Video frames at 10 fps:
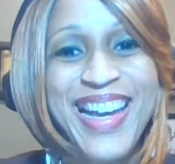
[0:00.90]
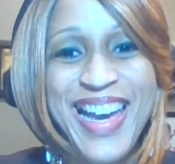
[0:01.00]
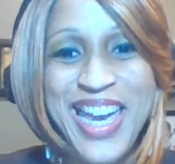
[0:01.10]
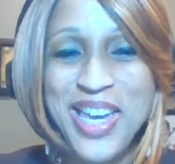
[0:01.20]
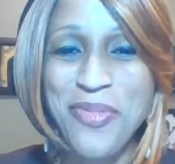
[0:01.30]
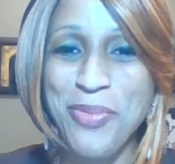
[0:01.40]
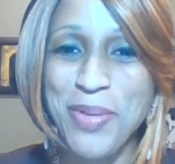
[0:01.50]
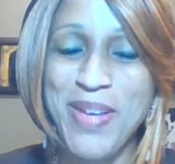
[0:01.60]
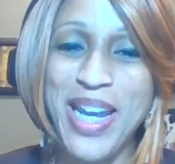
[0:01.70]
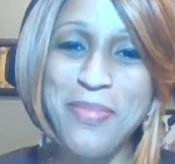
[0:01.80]
Hey
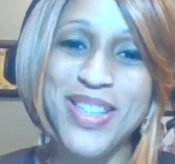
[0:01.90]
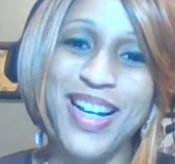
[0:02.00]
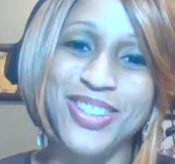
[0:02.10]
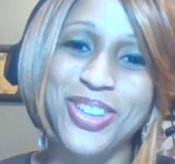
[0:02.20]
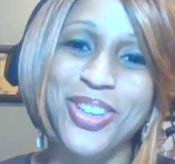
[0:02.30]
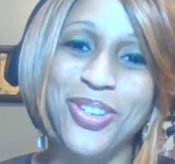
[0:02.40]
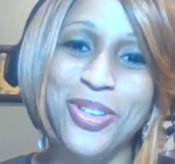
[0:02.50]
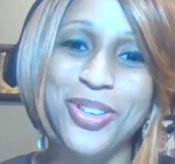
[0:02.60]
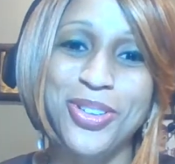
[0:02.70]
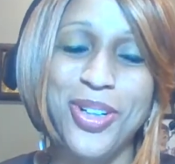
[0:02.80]
everyone, my name is Dr.
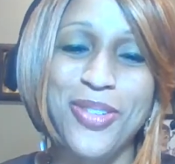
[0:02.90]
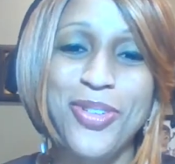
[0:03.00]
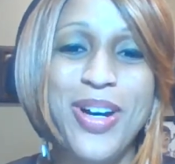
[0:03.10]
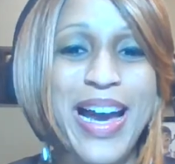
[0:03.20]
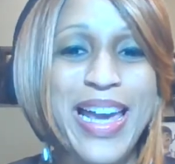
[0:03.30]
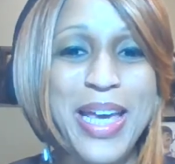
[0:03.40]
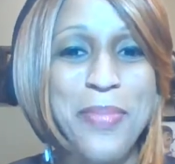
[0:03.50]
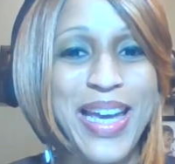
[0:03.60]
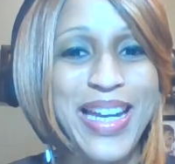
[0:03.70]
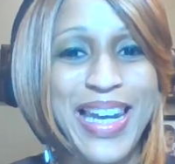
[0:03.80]
Dolores Tarver. I am
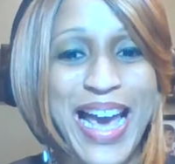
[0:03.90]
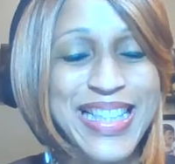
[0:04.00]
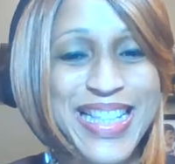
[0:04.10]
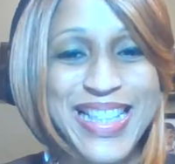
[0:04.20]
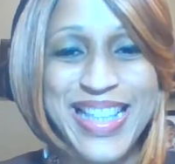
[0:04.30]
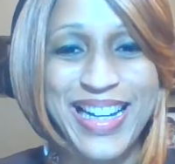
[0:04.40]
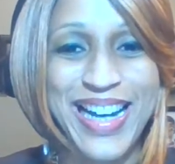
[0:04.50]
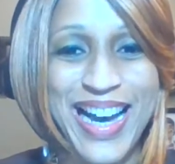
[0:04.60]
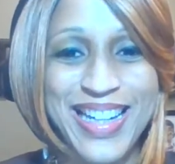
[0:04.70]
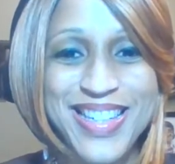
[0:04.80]
a licensed
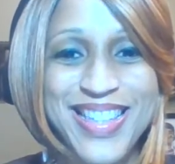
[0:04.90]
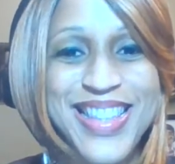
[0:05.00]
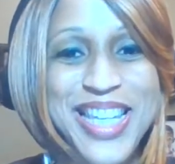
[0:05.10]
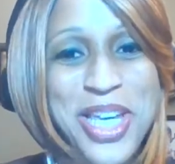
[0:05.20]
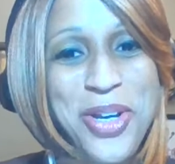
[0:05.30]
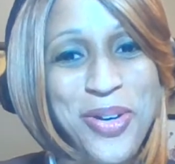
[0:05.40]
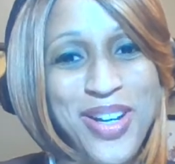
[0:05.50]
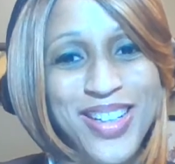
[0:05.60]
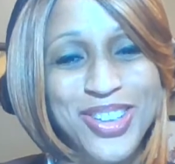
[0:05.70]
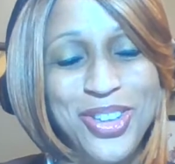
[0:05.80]
psychologist here
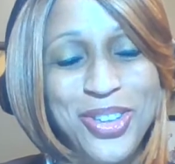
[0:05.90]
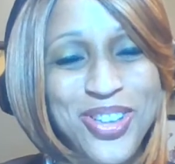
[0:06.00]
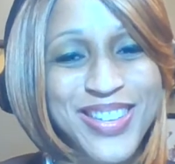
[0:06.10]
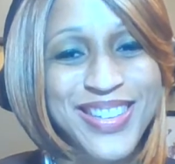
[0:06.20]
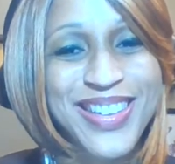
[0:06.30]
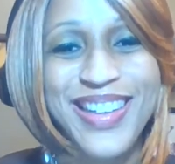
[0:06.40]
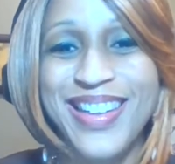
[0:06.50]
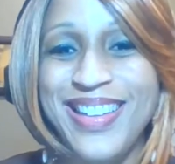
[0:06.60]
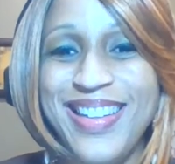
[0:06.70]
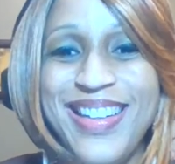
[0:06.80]
in Georgia,
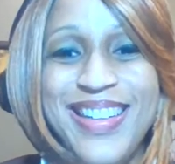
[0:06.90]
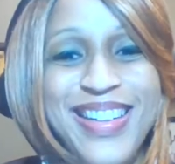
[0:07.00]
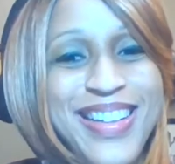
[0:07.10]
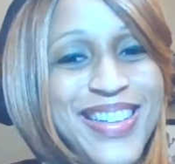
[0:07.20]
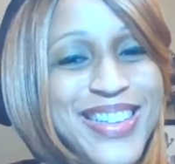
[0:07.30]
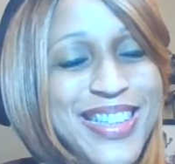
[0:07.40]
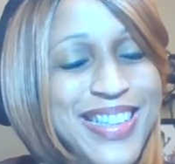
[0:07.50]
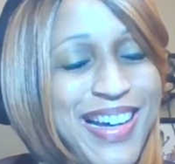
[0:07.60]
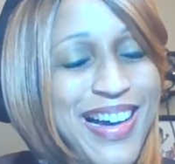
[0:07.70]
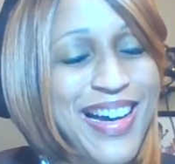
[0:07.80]
and it is
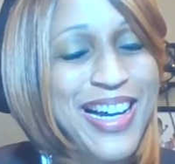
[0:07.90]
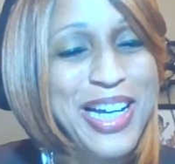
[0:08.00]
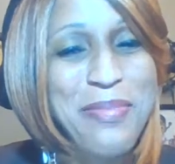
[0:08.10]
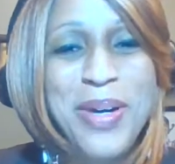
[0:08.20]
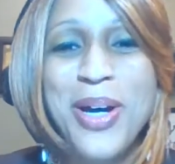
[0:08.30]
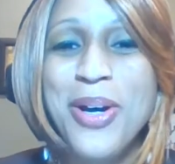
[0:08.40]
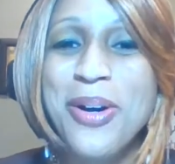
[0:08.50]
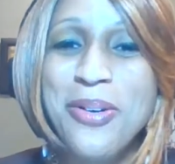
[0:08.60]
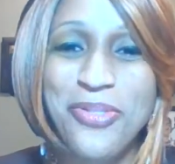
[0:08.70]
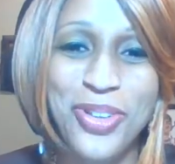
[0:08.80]
time
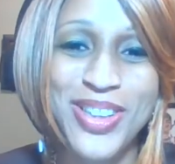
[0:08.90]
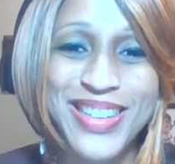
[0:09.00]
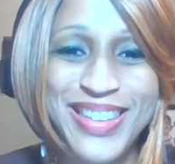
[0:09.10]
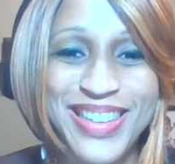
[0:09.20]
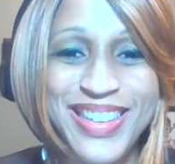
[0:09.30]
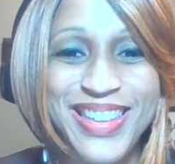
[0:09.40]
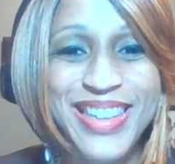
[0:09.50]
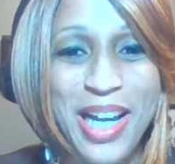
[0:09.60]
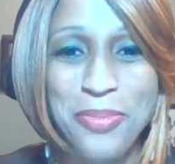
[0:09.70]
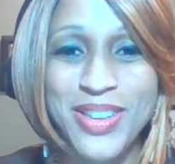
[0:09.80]
for the TT
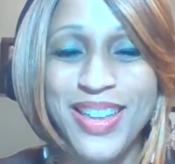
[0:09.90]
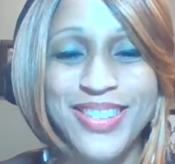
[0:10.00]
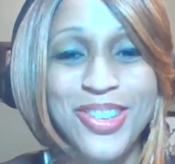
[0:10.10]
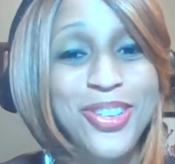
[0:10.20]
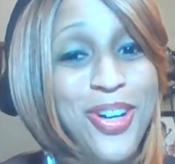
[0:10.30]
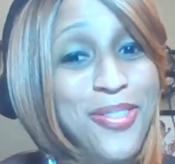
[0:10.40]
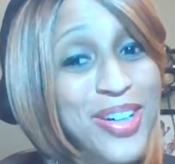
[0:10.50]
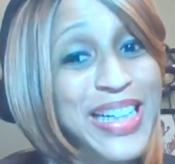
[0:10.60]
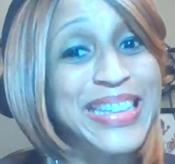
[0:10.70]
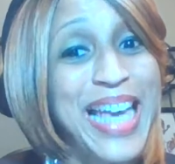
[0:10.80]
Time with Dr. Tarver
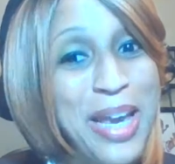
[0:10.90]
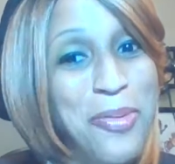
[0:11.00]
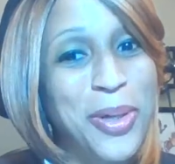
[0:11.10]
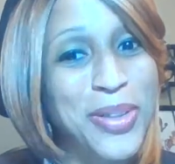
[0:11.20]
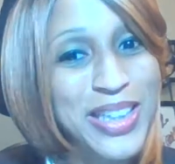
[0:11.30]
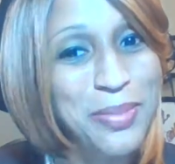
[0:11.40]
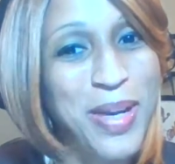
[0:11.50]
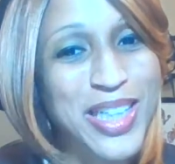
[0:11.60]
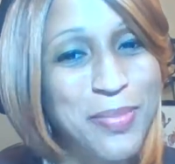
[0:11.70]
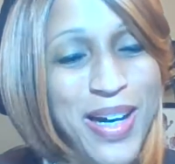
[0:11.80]
is a
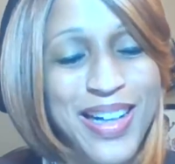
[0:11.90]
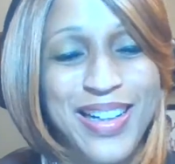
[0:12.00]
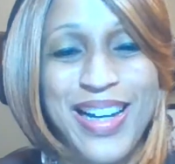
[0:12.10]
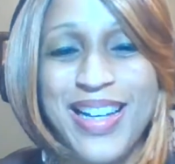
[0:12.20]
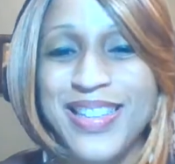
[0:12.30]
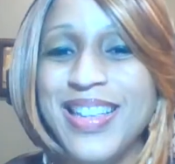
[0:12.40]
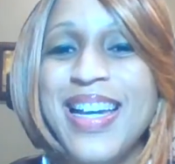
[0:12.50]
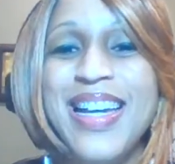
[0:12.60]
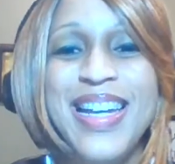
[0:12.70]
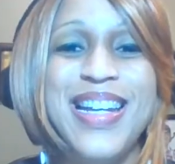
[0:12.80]
wellness-based podcast.
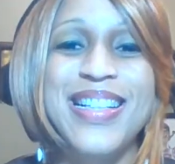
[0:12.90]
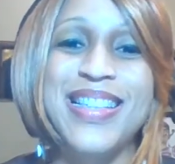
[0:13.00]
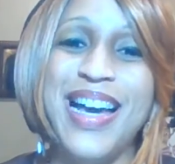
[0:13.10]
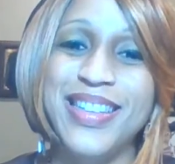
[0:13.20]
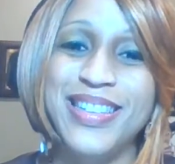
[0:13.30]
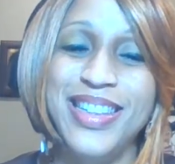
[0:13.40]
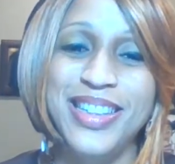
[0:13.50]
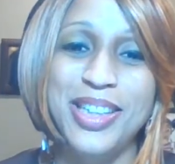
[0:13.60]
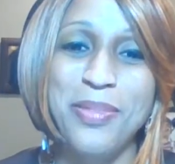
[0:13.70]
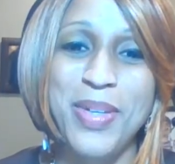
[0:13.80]
It is not
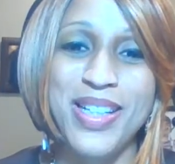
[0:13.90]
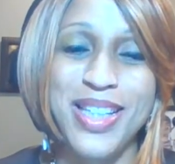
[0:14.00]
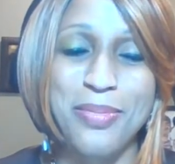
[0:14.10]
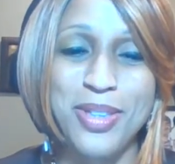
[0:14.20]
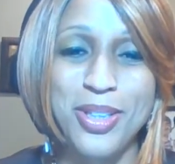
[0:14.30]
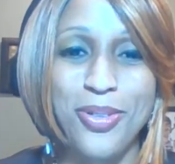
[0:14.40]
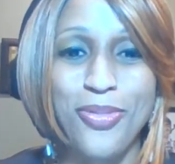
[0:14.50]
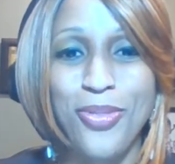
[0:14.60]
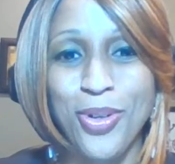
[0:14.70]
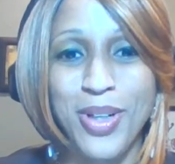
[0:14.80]
intended to be a substitute
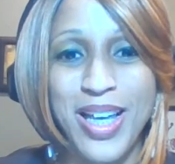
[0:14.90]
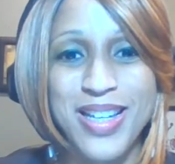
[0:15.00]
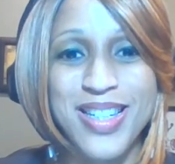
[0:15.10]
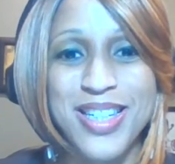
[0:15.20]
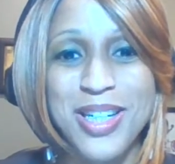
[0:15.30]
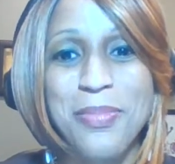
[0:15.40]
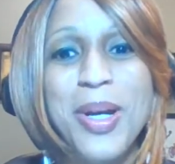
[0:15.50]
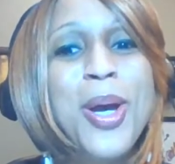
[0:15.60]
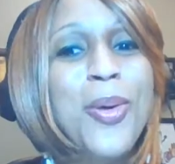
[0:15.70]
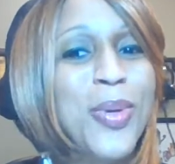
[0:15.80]
for a relationship
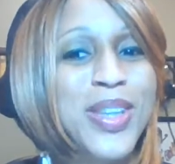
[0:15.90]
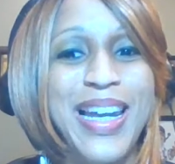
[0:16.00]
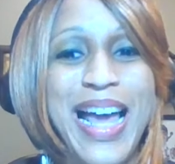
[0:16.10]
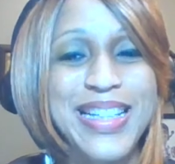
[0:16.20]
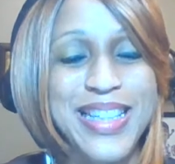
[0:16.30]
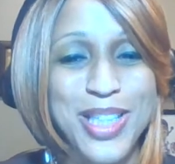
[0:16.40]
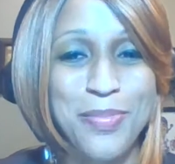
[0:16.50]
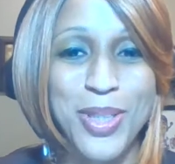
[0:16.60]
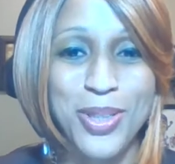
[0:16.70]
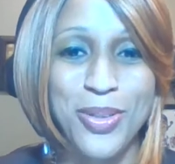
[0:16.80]
with a licensed
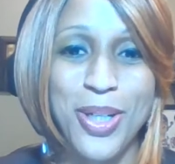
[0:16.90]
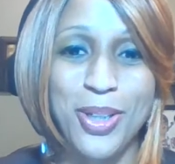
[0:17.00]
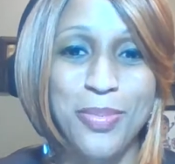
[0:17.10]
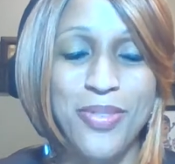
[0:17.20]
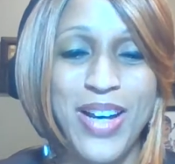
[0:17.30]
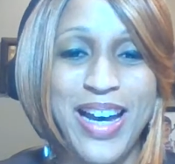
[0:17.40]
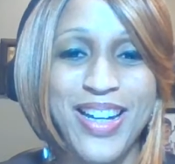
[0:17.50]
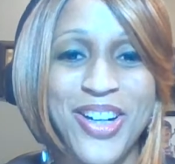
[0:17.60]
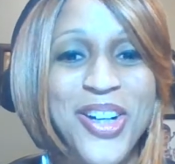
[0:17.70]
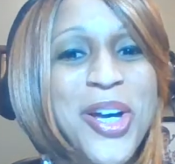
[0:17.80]
mental health
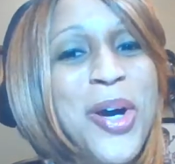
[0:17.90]
provider.